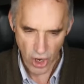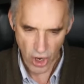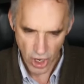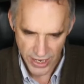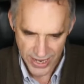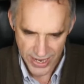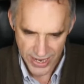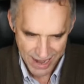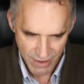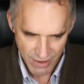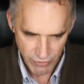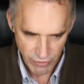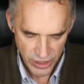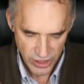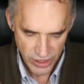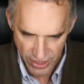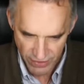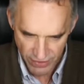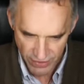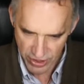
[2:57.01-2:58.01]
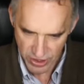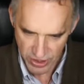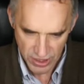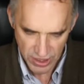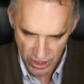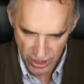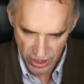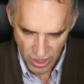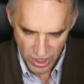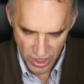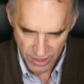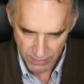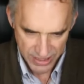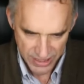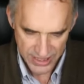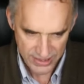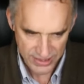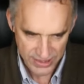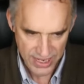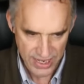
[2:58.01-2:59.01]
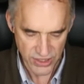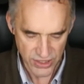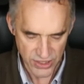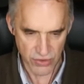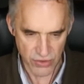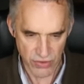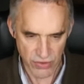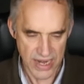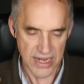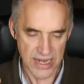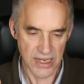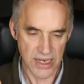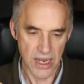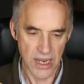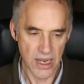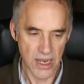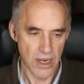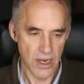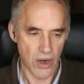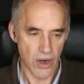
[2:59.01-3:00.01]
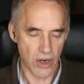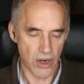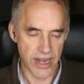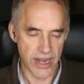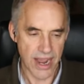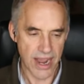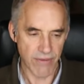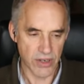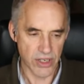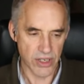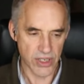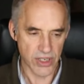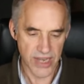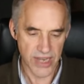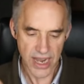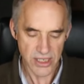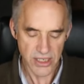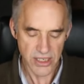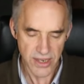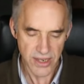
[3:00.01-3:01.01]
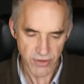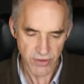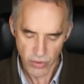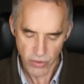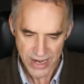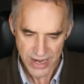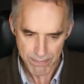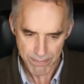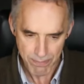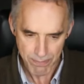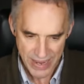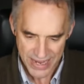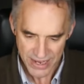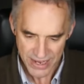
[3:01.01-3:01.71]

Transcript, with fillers: On average, I've, you got to get that straight. On average, is actually of great